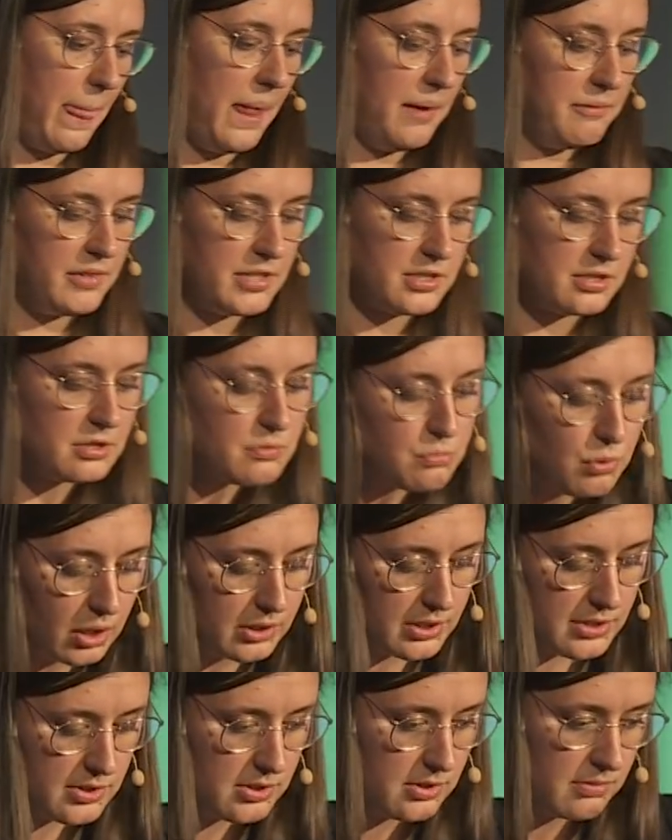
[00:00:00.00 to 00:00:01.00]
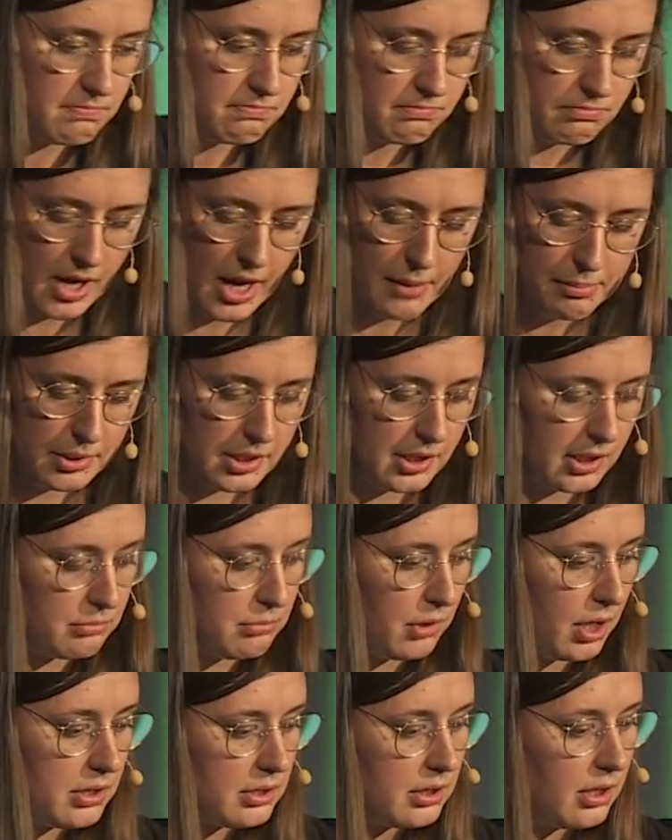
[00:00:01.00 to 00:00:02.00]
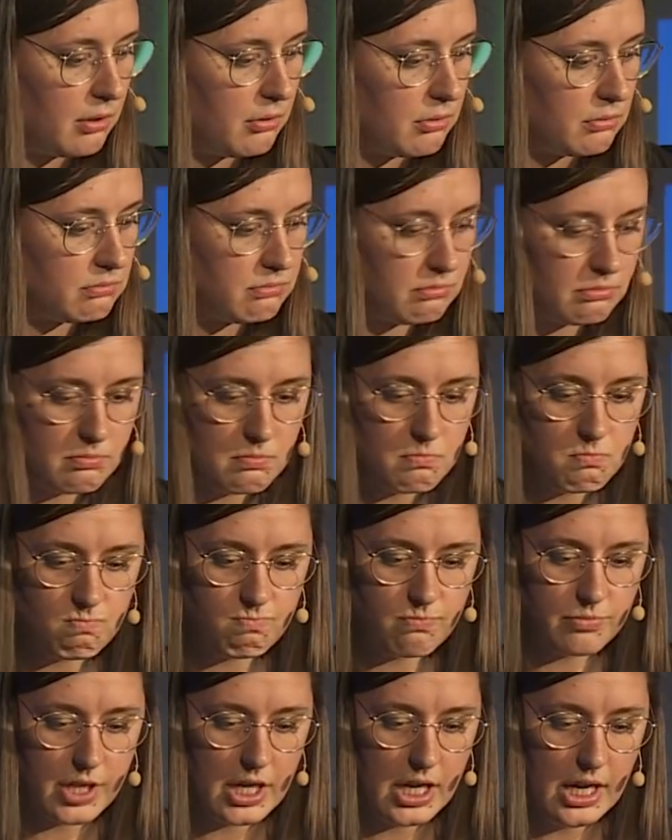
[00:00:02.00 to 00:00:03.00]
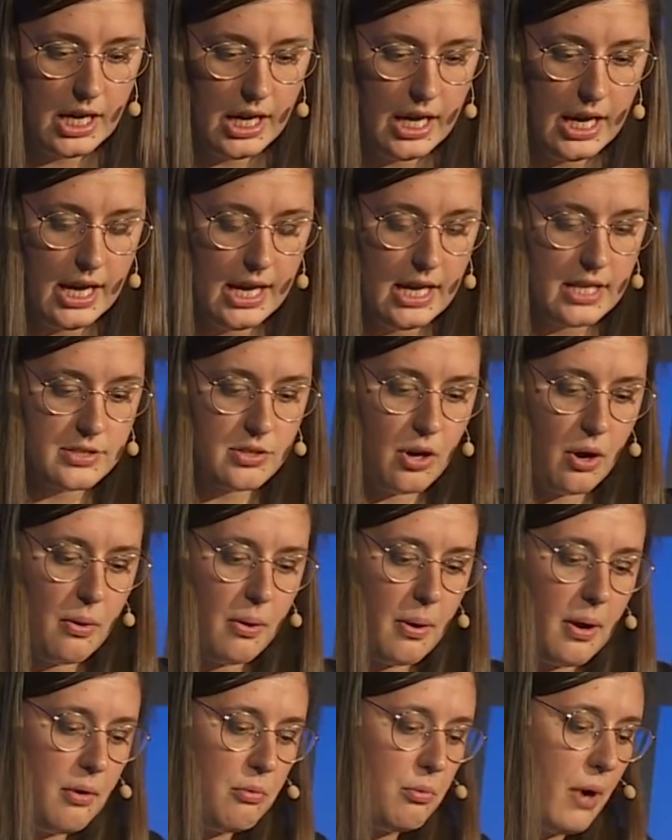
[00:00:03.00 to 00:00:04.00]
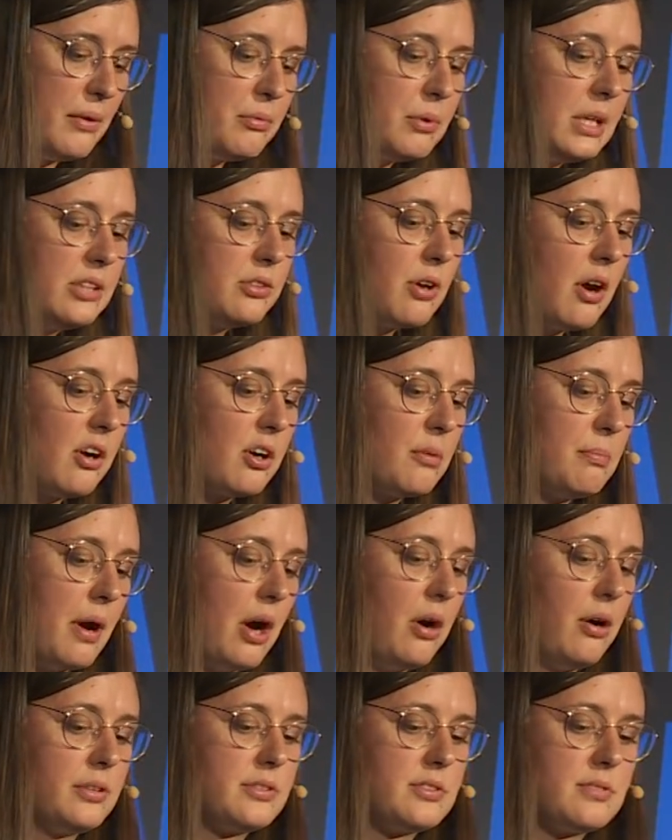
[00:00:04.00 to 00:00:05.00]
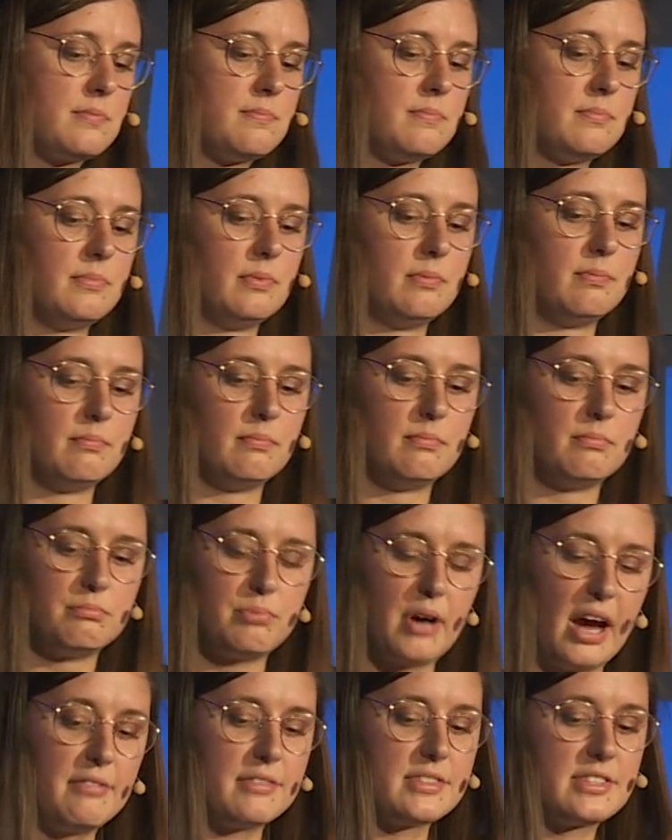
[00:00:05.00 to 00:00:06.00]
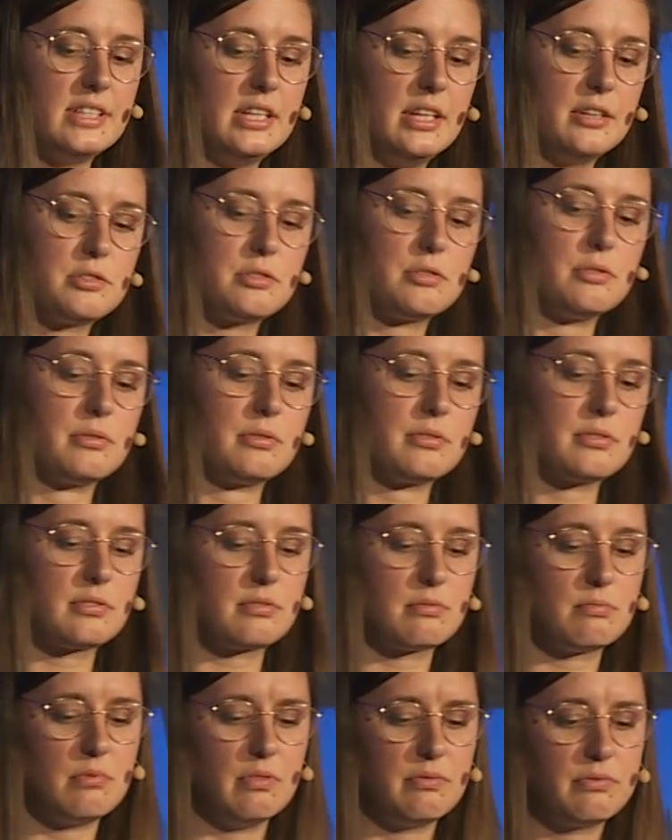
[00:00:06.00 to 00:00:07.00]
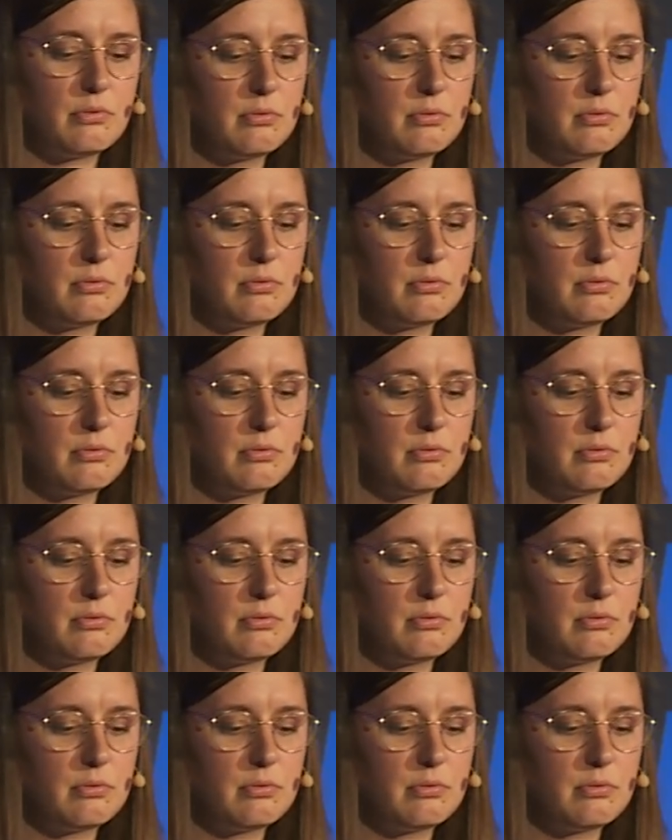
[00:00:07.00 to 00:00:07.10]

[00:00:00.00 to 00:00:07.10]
this is what is happening right now. So, when we talk about privacy issues with